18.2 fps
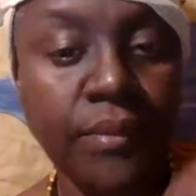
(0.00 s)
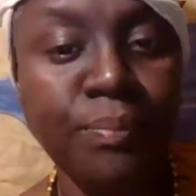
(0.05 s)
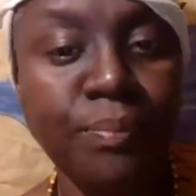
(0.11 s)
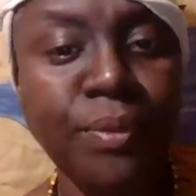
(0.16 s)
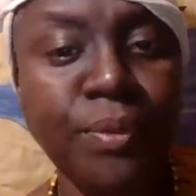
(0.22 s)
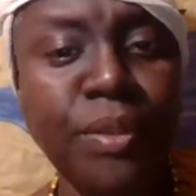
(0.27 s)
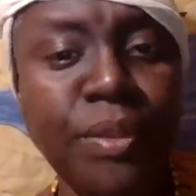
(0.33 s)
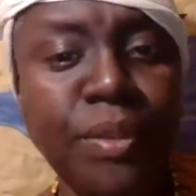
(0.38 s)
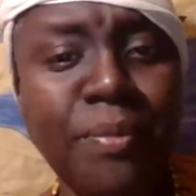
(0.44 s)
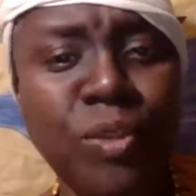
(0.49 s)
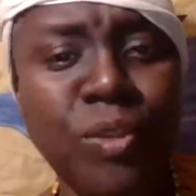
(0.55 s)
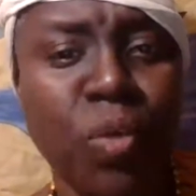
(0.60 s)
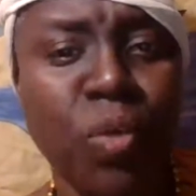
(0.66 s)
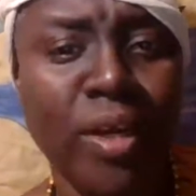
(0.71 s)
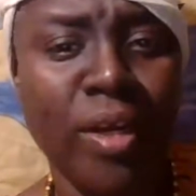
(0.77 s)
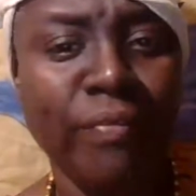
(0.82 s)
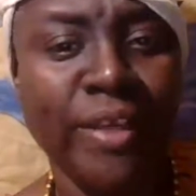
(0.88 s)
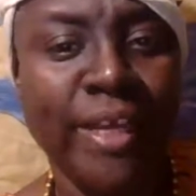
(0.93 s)
pretty much
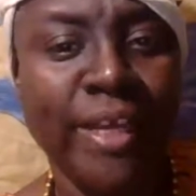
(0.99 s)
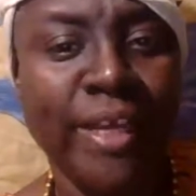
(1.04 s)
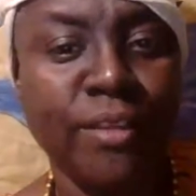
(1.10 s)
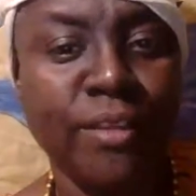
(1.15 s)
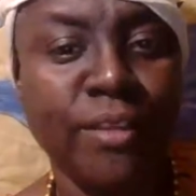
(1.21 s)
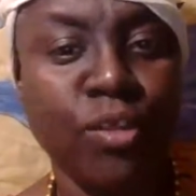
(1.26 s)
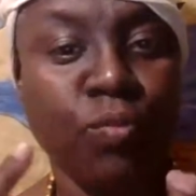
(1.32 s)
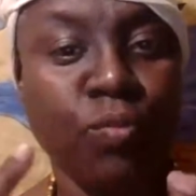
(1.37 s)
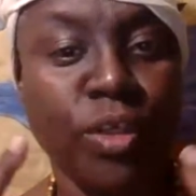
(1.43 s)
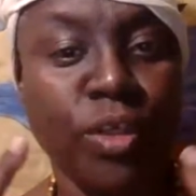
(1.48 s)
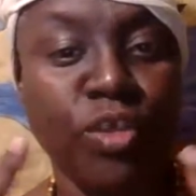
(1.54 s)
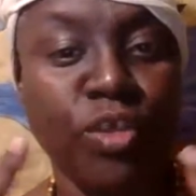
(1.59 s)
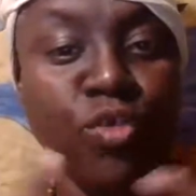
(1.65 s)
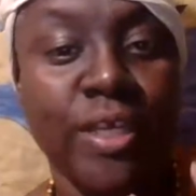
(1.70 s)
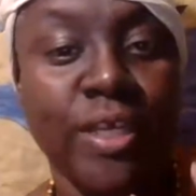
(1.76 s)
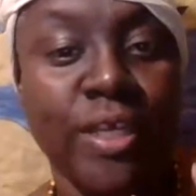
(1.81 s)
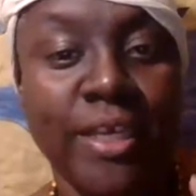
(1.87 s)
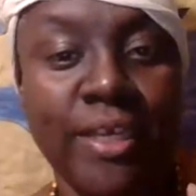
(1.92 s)
one of a kind. So when you
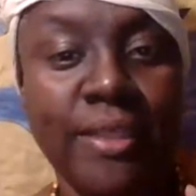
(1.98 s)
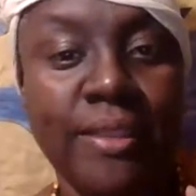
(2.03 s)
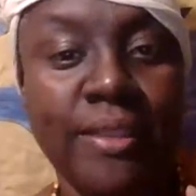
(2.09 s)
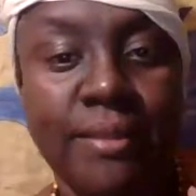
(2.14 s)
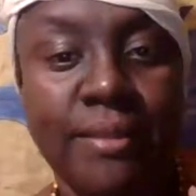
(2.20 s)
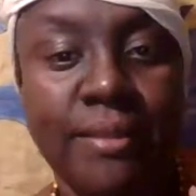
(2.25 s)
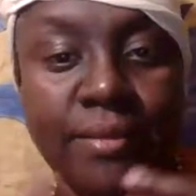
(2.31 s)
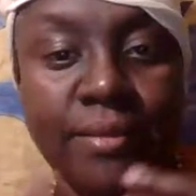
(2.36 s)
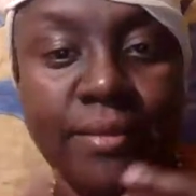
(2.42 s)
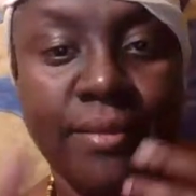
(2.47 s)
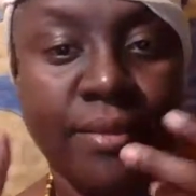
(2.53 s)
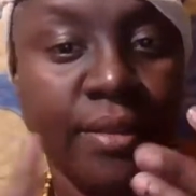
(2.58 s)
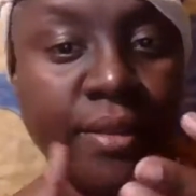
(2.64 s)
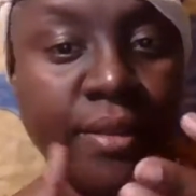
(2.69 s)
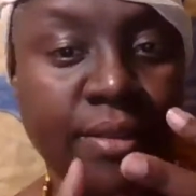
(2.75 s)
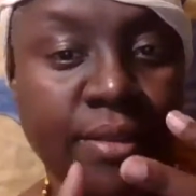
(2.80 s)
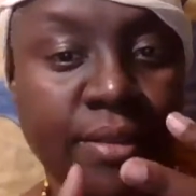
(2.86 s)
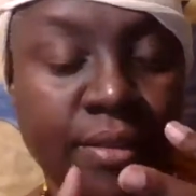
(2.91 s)
get
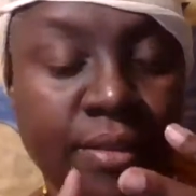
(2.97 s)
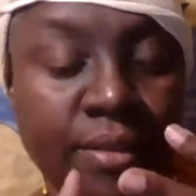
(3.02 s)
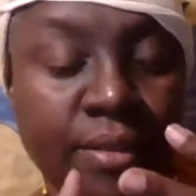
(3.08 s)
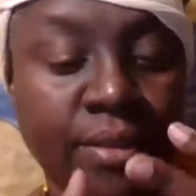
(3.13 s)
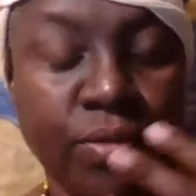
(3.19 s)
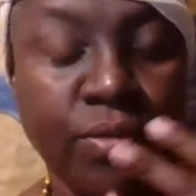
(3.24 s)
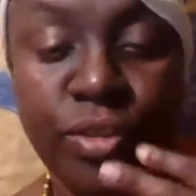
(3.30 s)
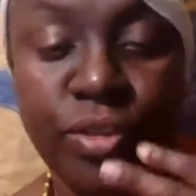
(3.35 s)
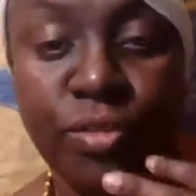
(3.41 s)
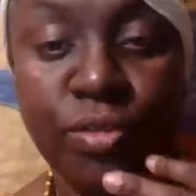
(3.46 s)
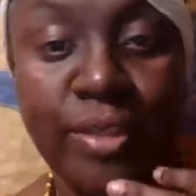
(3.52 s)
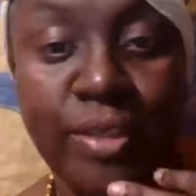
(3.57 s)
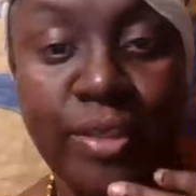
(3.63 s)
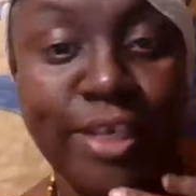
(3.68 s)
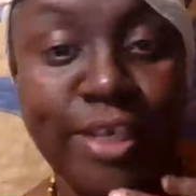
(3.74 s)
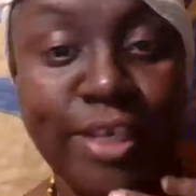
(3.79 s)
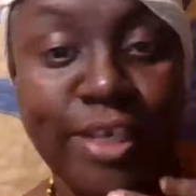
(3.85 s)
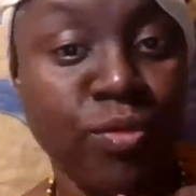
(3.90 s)
the crystal that
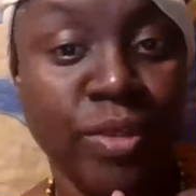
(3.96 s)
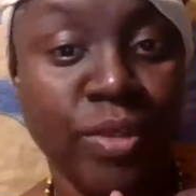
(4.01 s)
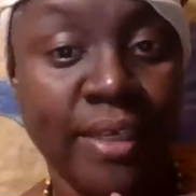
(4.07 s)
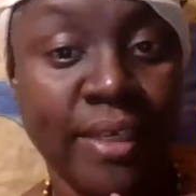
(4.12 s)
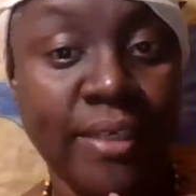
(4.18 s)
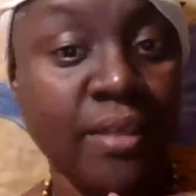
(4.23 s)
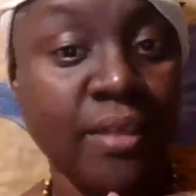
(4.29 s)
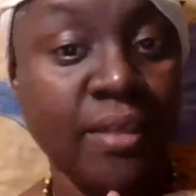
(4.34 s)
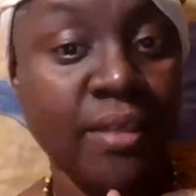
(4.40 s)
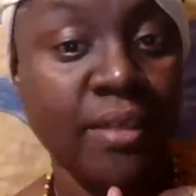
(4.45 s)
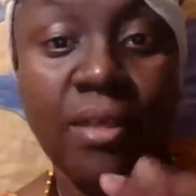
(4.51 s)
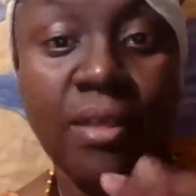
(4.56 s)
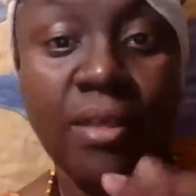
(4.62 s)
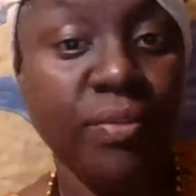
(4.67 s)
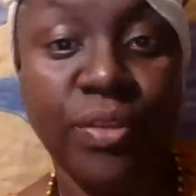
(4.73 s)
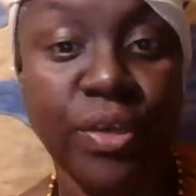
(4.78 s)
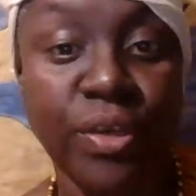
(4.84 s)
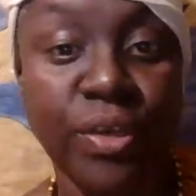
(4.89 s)
you get,
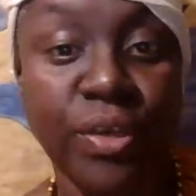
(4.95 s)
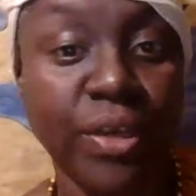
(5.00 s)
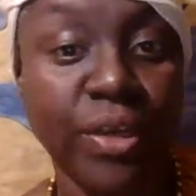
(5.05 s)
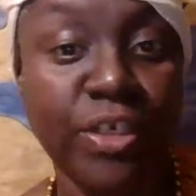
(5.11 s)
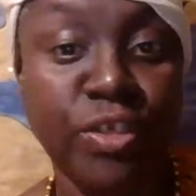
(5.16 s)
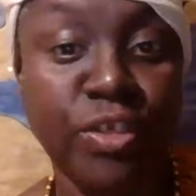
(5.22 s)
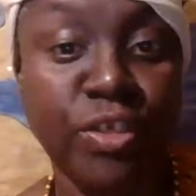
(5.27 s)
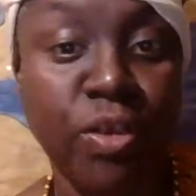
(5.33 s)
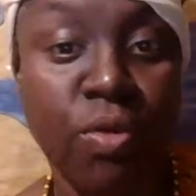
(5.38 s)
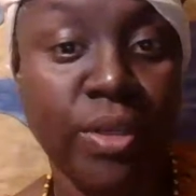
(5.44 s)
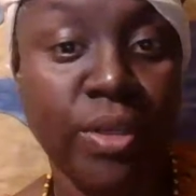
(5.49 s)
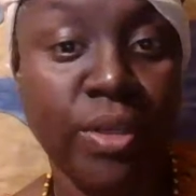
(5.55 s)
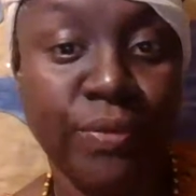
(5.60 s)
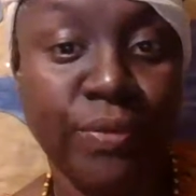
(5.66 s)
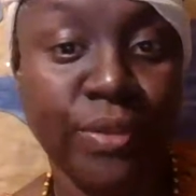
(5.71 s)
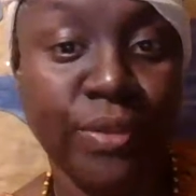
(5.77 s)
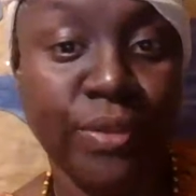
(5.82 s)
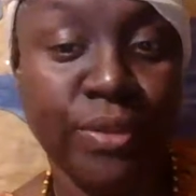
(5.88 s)
there is no other
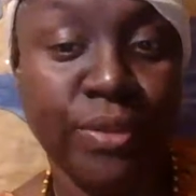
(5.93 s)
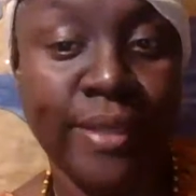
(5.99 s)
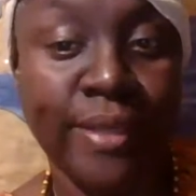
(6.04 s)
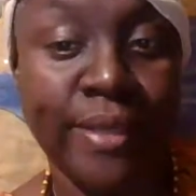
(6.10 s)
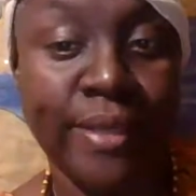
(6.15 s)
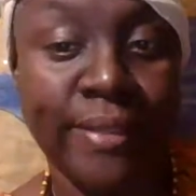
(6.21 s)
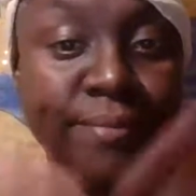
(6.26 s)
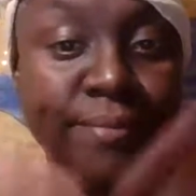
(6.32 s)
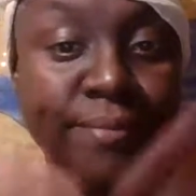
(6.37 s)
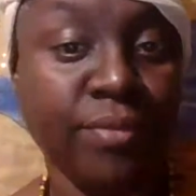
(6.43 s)
crystal like that.